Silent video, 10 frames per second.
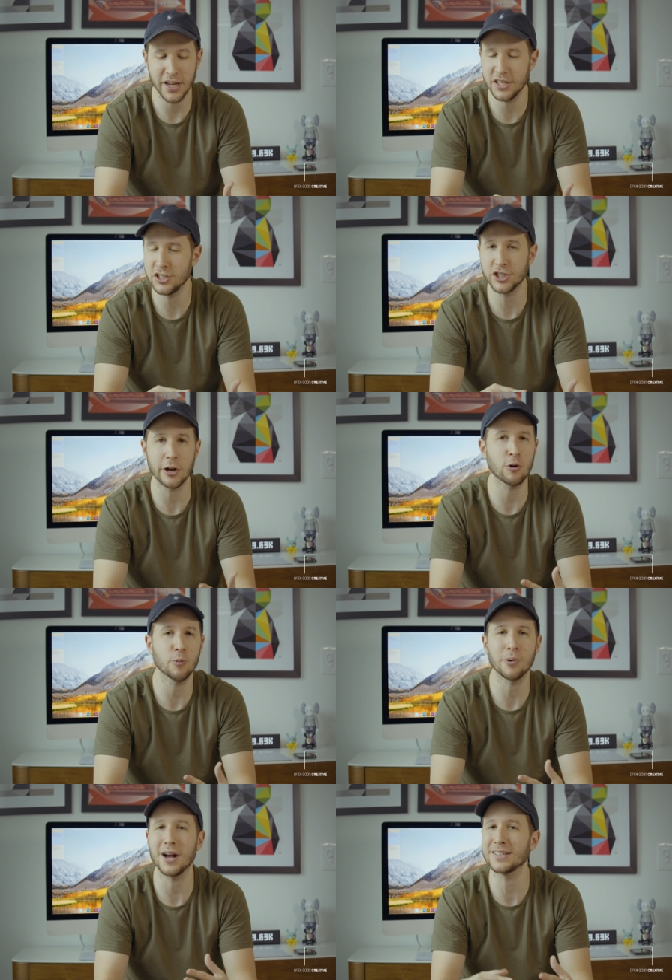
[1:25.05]
and
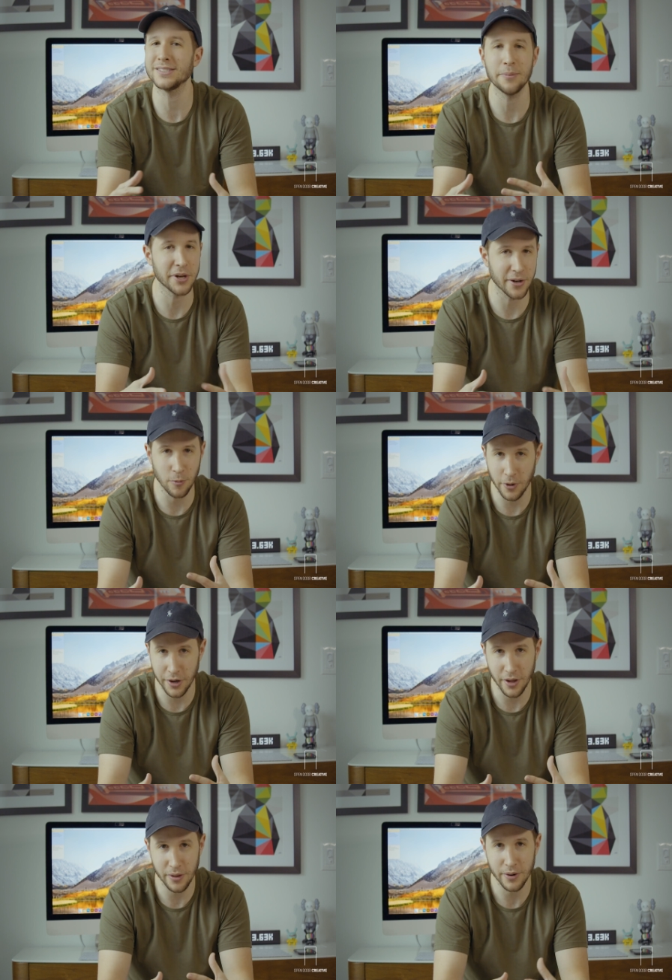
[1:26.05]
general proximity to one
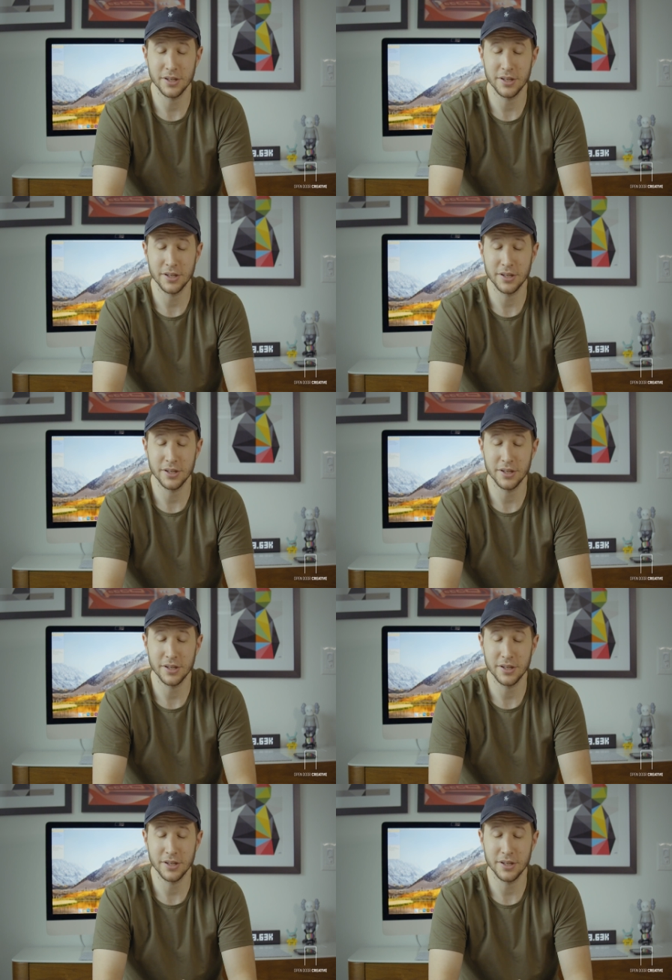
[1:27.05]
another.